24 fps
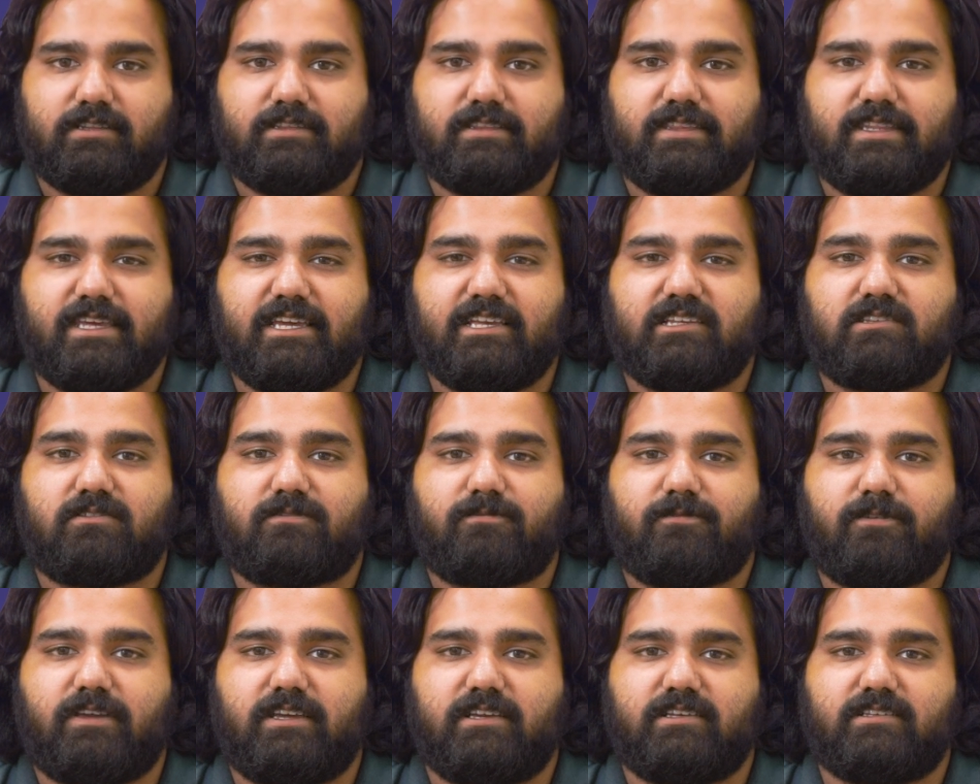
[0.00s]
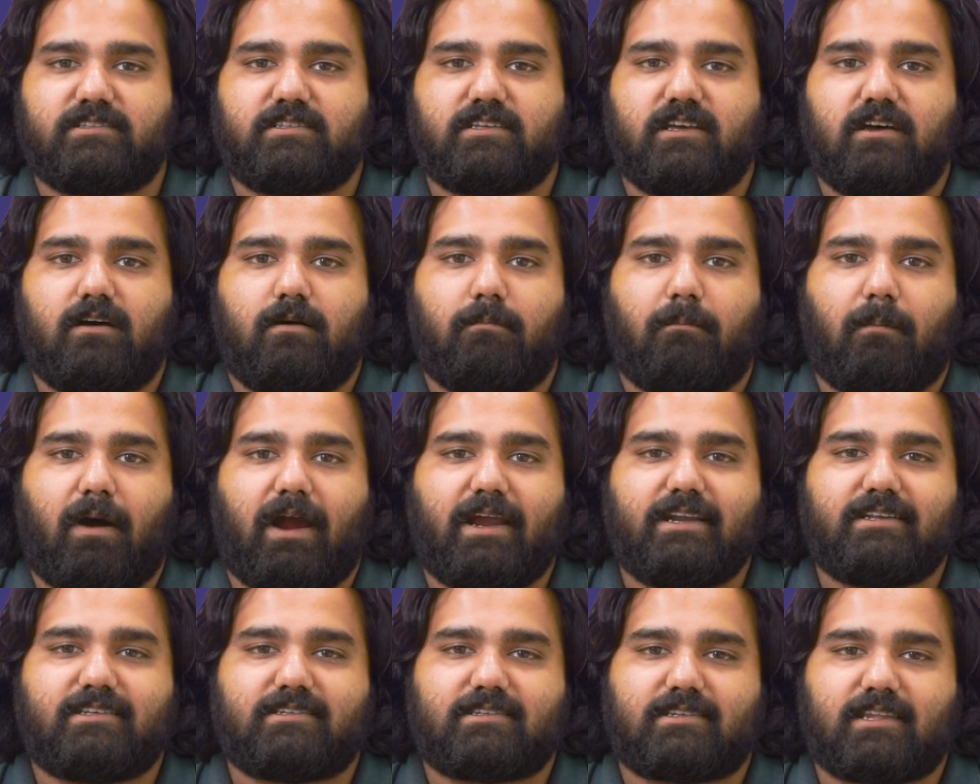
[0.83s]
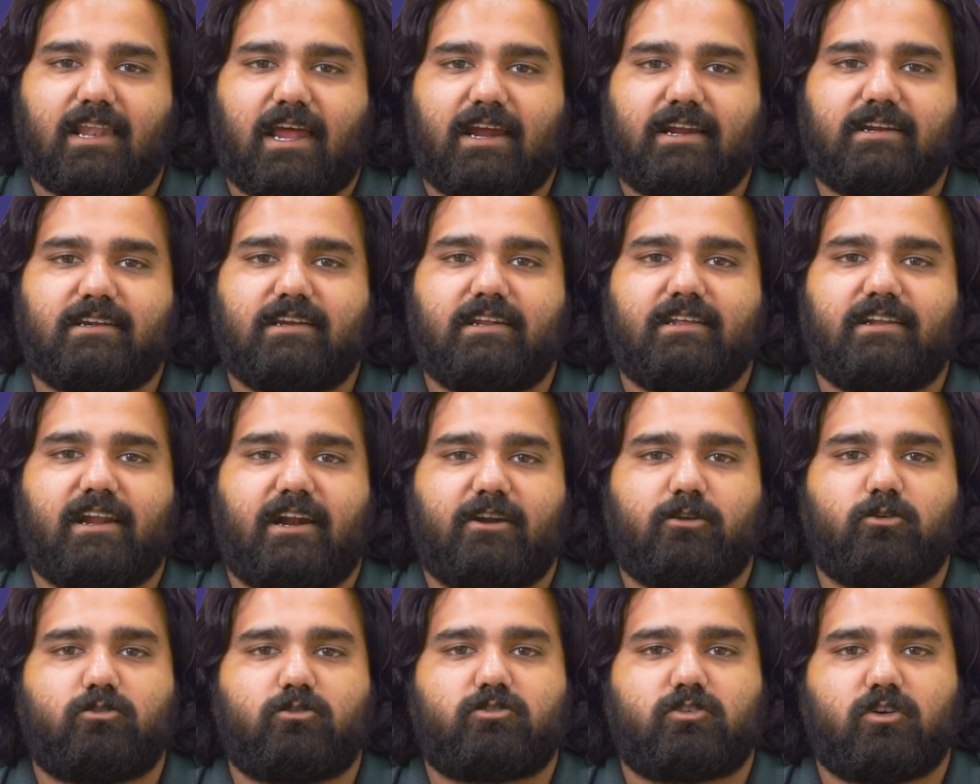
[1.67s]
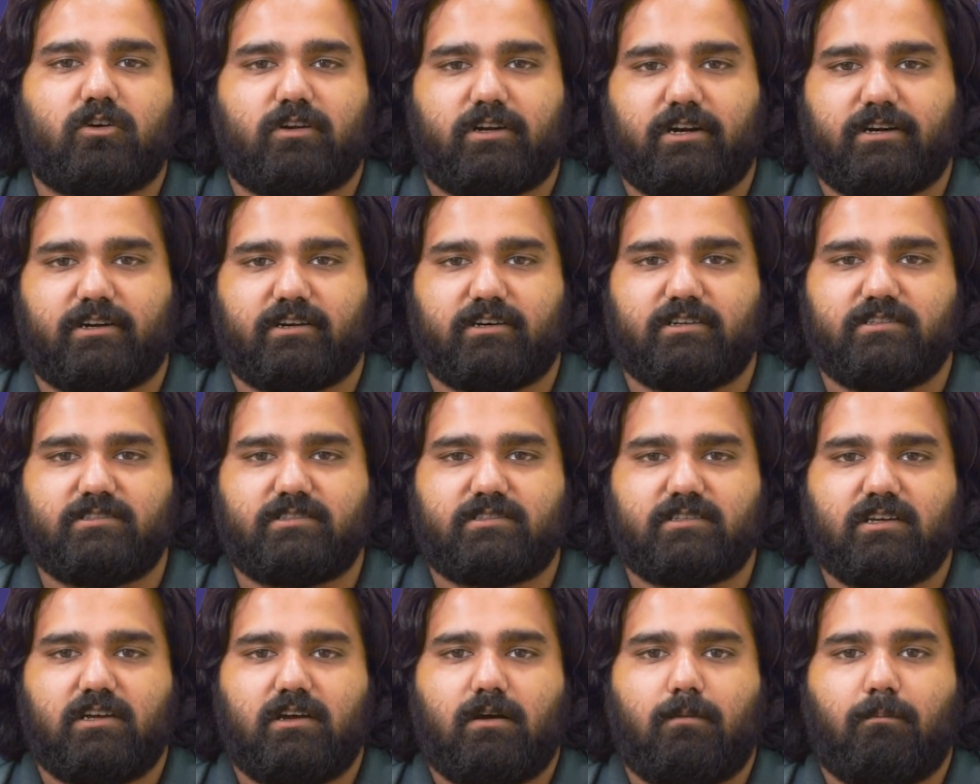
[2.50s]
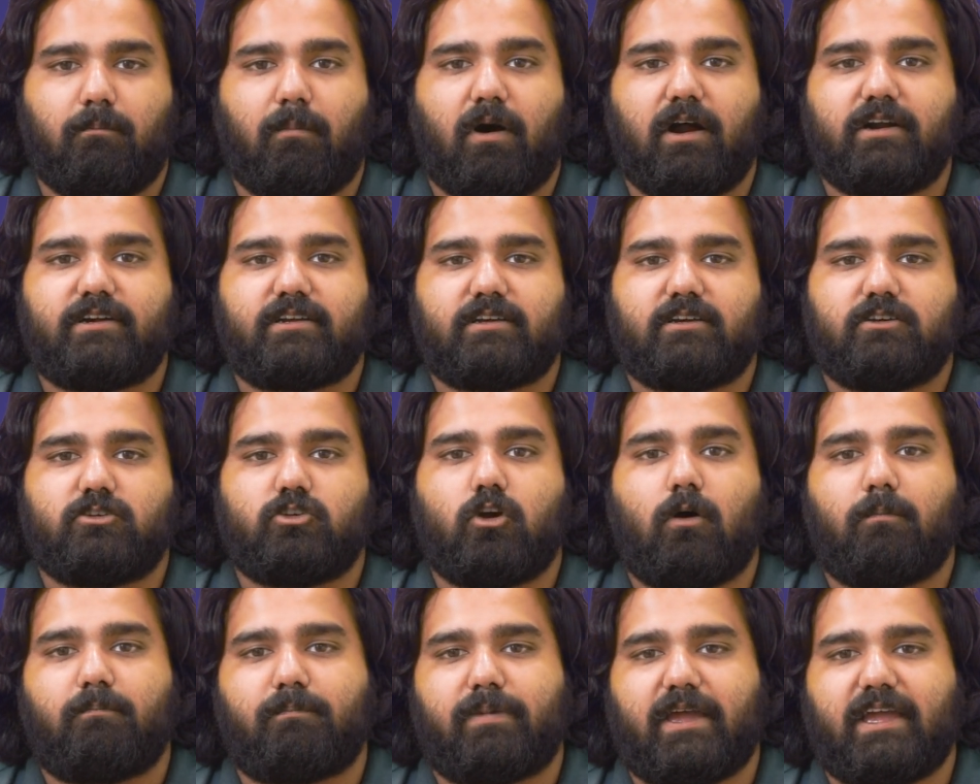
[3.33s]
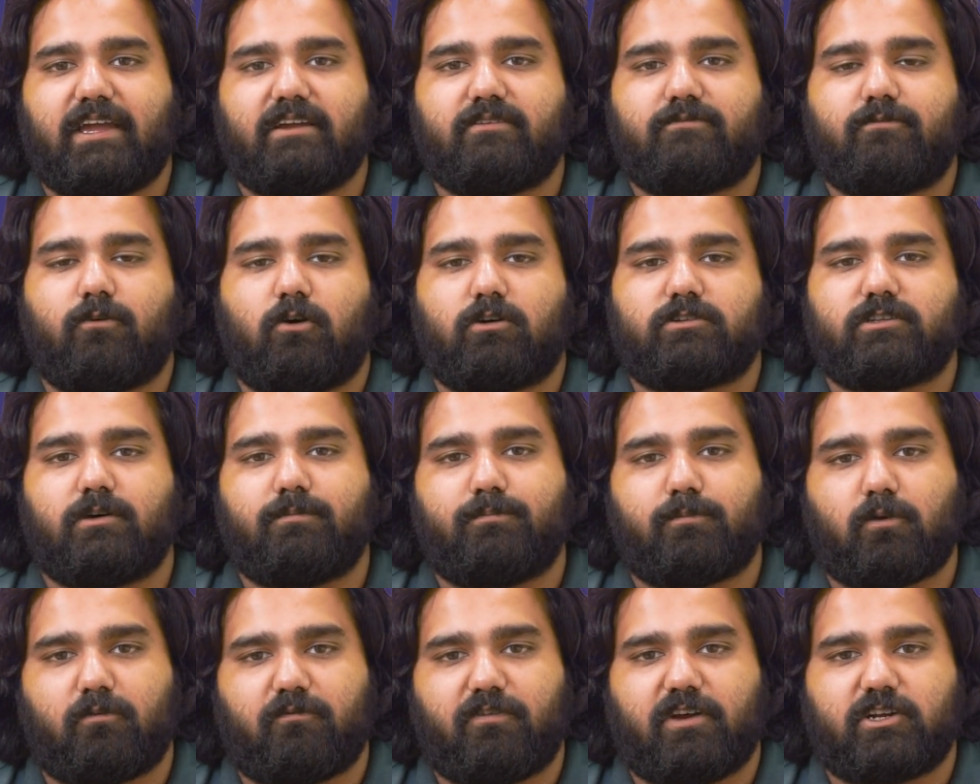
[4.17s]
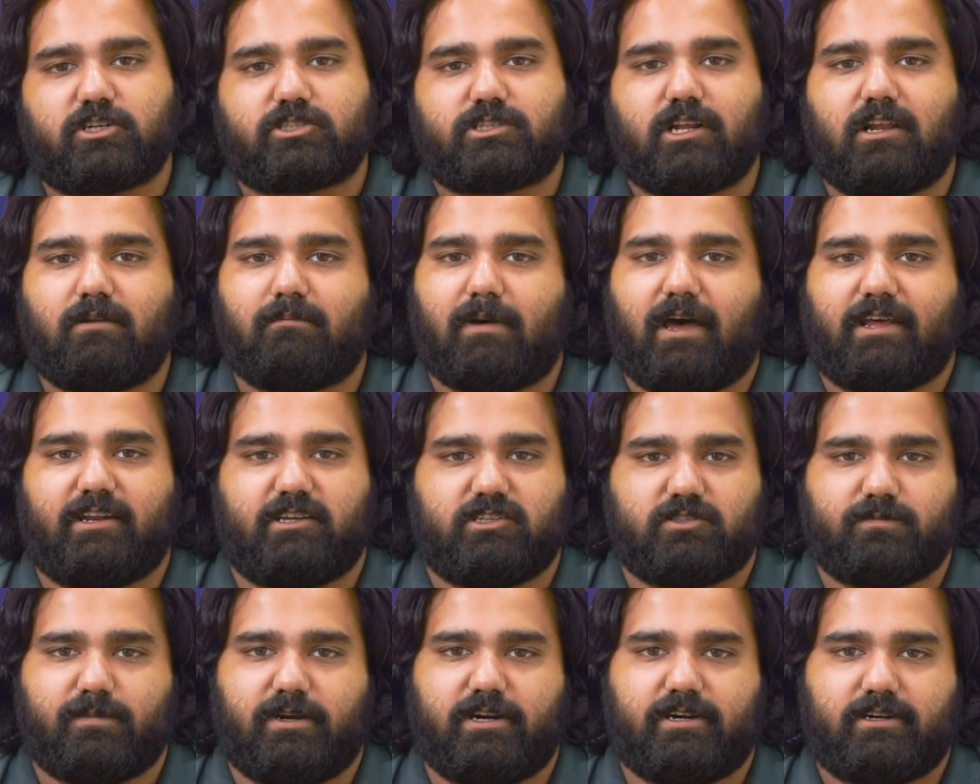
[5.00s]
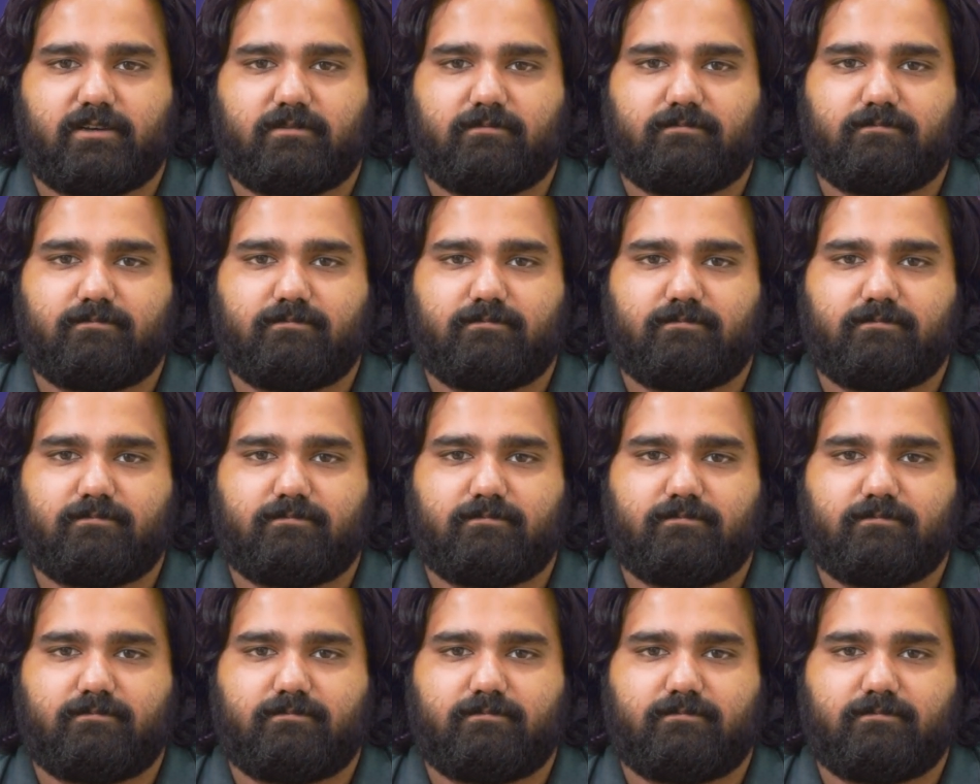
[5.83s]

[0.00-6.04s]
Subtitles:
These fees might slightly reduce your returns, but you're paying for the professional management.